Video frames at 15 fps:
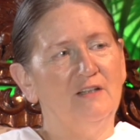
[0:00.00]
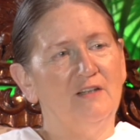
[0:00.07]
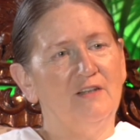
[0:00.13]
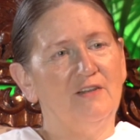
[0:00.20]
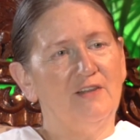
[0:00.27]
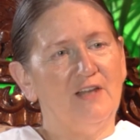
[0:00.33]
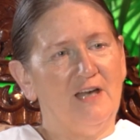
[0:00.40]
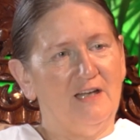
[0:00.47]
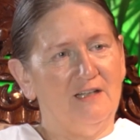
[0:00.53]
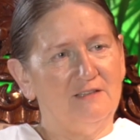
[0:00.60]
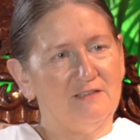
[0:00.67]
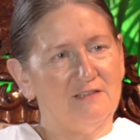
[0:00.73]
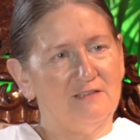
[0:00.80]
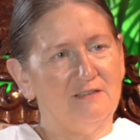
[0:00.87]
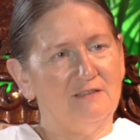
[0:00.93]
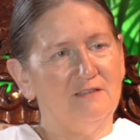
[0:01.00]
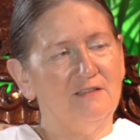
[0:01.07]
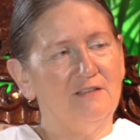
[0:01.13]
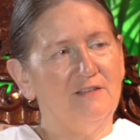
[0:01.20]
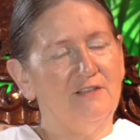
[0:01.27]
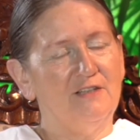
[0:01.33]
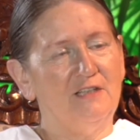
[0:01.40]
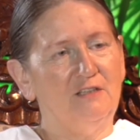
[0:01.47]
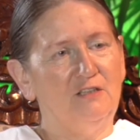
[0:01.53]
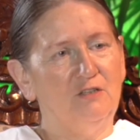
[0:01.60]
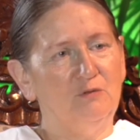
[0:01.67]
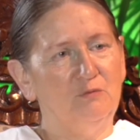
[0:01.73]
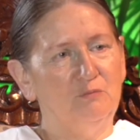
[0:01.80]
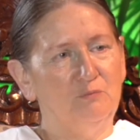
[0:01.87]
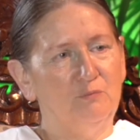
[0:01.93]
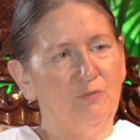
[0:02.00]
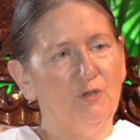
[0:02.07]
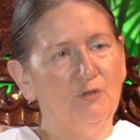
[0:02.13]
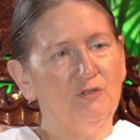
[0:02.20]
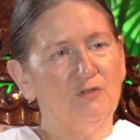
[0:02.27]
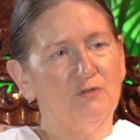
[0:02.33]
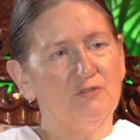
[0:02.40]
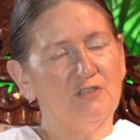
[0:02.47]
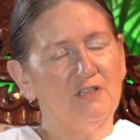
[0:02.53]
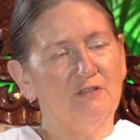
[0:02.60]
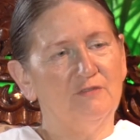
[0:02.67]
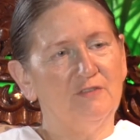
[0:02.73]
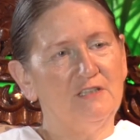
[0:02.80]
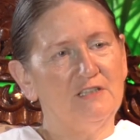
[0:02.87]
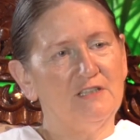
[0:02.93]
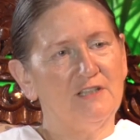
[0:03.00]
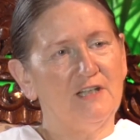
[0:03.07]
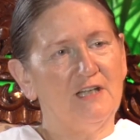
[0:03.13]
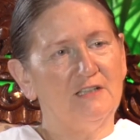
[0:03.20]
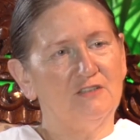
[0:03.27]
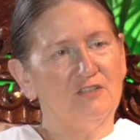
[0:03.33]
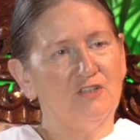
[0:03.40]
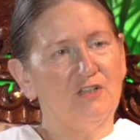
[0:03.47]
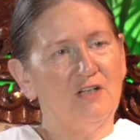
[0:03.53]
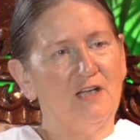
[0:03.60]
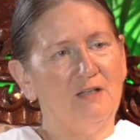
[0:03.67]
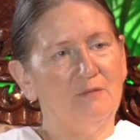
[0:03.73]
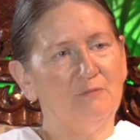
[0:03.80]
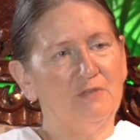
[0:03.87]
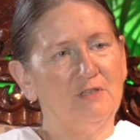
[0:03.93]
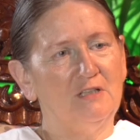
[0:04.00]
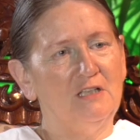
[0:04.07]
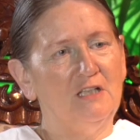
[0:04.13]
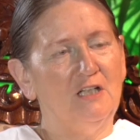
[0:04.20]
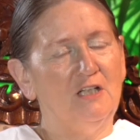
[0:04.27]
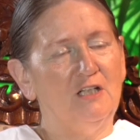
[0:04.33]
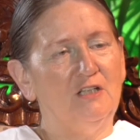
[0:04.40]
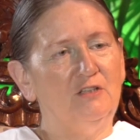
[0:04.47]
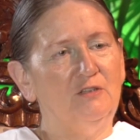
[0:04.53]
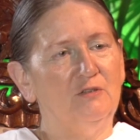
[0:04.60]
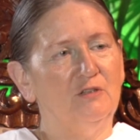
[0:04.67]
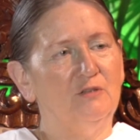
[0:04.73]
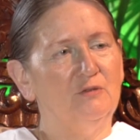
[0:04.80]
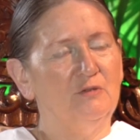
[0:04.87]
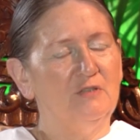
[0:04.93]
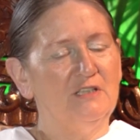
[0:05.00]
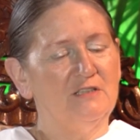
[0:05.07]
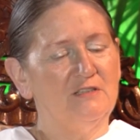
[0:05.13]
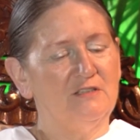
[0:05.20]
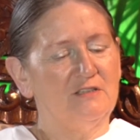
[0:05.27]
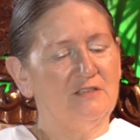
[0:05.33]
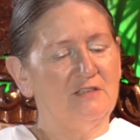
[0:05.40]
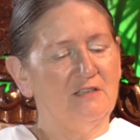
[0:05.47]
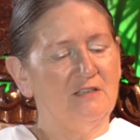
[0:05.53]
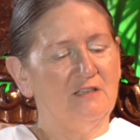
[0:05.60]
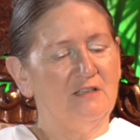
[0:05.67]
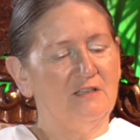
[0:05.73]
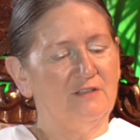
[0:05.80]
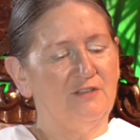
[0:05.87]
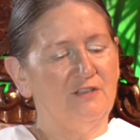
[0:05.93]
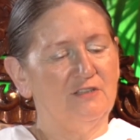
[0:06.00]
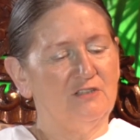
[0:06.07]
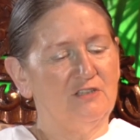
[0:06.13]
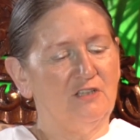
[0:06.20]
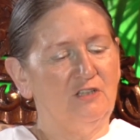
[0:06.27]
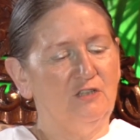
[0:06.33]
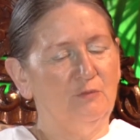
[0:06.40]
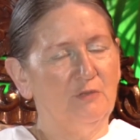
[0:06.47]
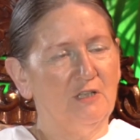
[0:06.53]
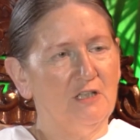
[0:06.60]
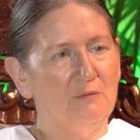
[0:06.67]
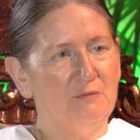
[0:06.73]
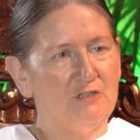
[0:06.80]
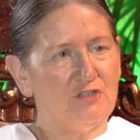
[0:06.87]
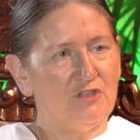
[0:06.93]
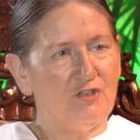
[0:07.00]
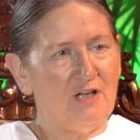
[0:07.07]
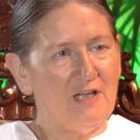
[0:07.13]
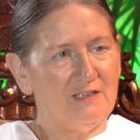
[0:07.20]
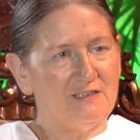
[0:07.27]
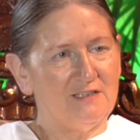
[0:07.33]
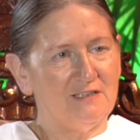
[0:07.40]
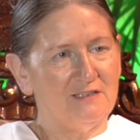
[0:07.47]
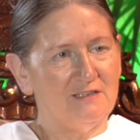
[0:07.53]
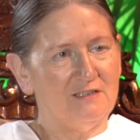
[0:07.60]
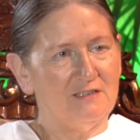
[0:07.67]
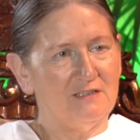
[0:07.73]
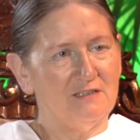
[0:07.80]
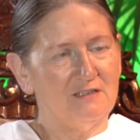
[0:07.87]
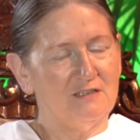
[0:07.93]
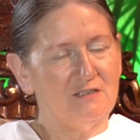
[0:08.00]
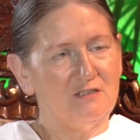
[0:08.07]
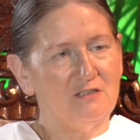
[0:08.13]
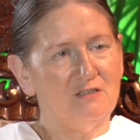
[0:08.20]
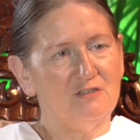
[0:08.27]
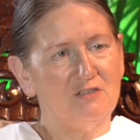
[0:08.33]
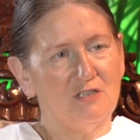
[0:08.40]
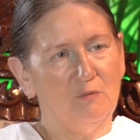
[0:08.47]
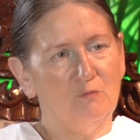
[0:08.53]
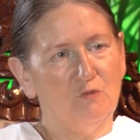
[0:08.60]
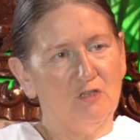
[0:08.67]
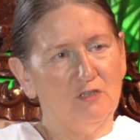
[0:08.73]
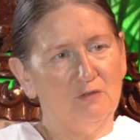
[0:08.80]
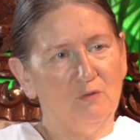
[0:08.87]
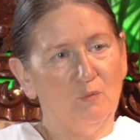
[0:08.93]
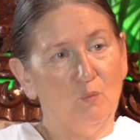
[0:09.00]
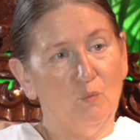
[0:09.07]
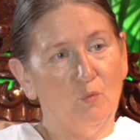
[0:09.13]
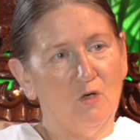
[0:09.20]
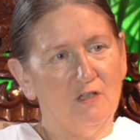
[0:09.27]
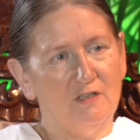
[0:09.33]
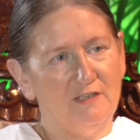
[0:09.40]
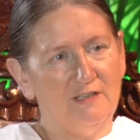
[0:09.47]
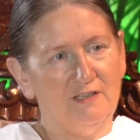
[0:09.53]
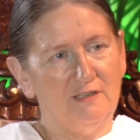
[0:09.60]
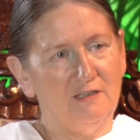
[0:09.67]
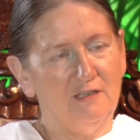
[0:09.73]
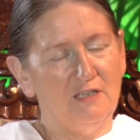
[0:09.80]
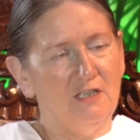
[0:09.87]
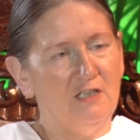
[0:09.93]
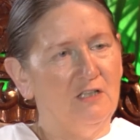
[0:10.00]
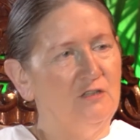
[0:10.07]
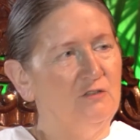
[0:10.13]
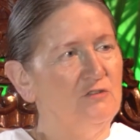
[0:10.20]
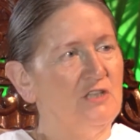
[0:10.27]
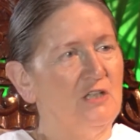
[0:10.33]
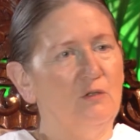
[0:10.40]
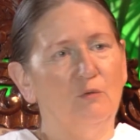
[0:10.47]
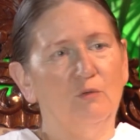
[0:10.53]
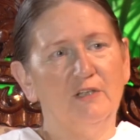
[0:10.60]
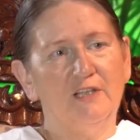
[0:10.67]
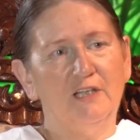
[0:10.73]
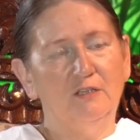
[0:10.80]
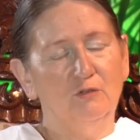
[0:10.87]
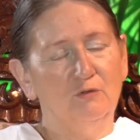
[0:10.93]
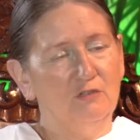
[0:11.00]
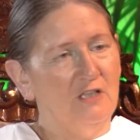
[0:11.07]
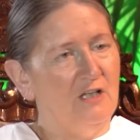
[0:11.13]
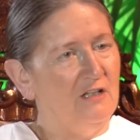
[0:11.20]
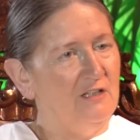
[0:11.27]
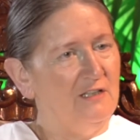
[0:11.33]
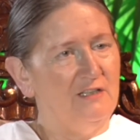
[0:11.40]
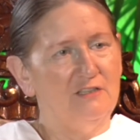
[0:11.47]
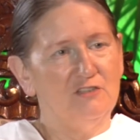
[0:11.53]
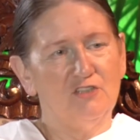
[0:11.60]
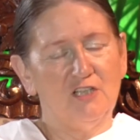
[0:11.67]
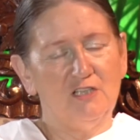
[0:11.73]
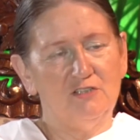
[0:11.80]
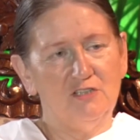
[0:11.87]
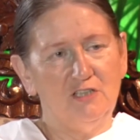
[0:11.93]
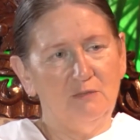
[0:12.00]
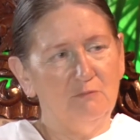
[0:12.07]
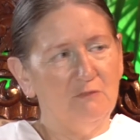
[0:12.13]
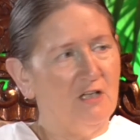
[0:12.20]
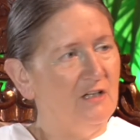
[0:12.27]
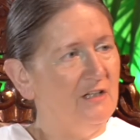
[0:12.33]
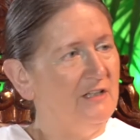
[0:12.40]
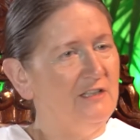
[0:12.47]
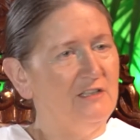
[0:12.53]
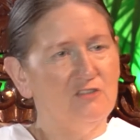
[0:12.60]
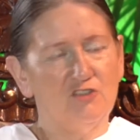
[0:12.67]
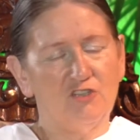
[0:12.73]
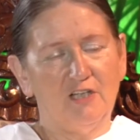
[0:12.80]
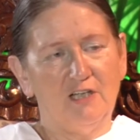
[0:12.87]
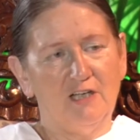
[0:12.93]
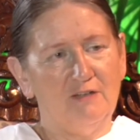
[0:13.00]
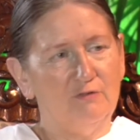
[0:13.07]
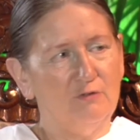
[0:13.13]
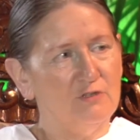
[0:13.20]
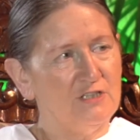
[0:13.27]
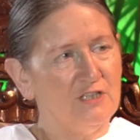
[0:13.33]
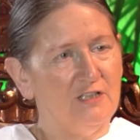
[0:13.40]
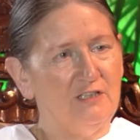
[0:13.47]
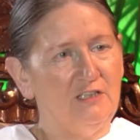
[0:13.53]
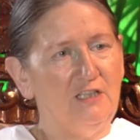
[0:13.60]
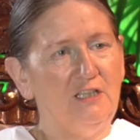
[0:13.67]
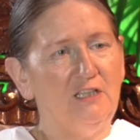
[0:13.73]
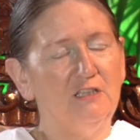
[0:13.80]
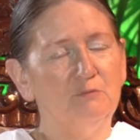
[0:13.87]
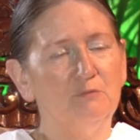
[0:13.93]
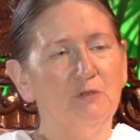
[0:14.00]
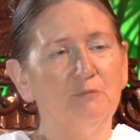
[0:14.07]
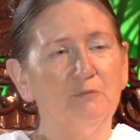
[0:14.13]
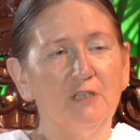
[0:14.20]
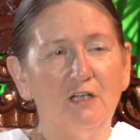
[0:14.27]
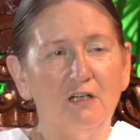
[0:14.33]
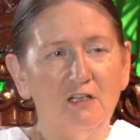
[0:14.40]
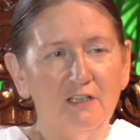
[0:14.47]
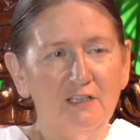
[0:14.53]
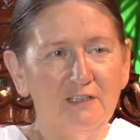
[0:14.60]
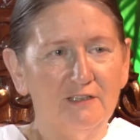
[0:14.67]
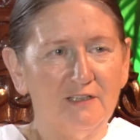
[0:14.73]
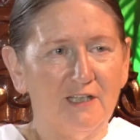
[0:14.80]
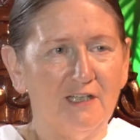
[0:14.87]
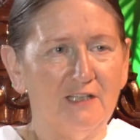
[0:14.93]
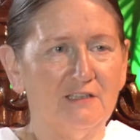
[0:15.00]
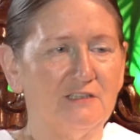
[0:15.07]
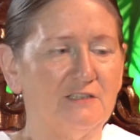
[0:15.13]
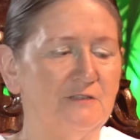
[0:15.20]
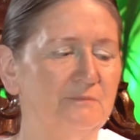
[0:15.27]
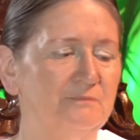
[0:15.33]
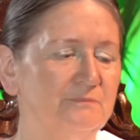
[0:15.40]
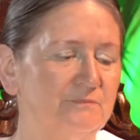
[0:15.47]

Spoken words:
that, then you put yourself into that trap. You know, it's that you become attracted to someone. Why? You say, oh, well, they look nice, they seem nice, they have what I need. But behind that,